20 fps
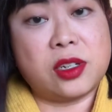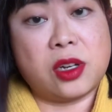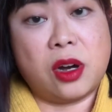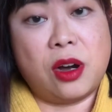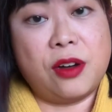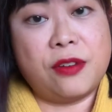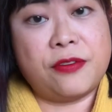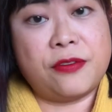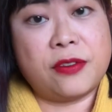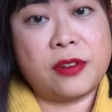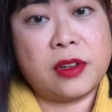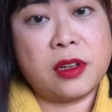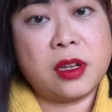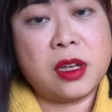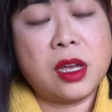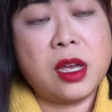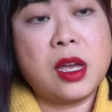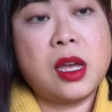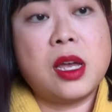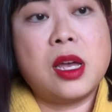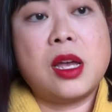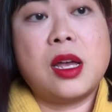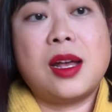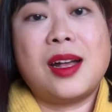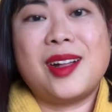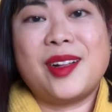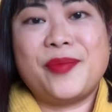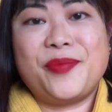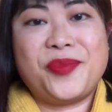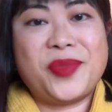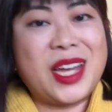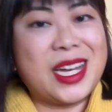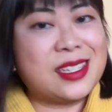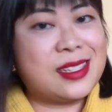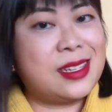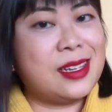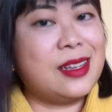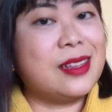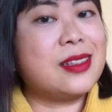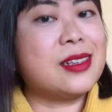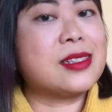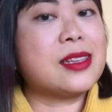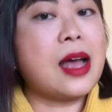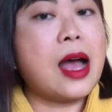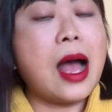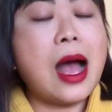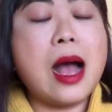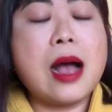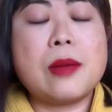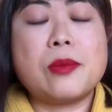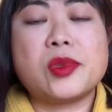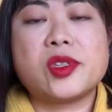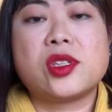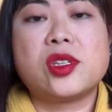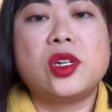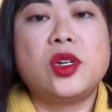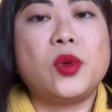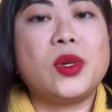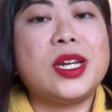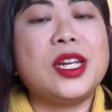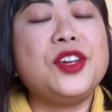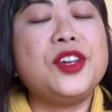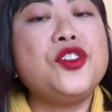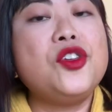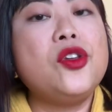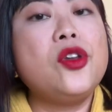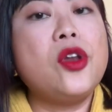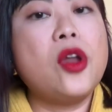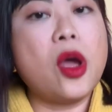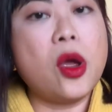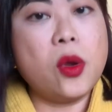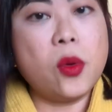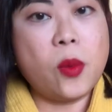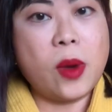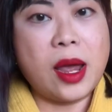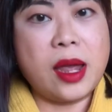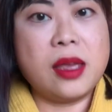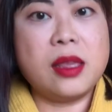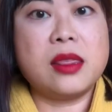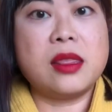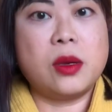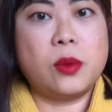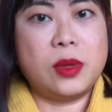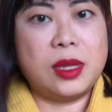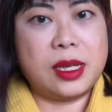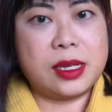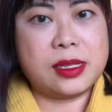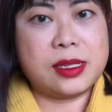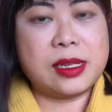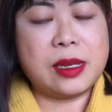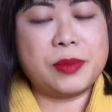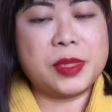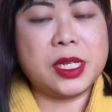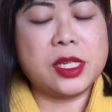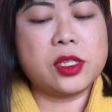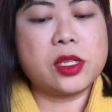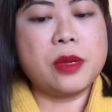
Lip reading: it off, that's it. There's absolutely no way they will accept it.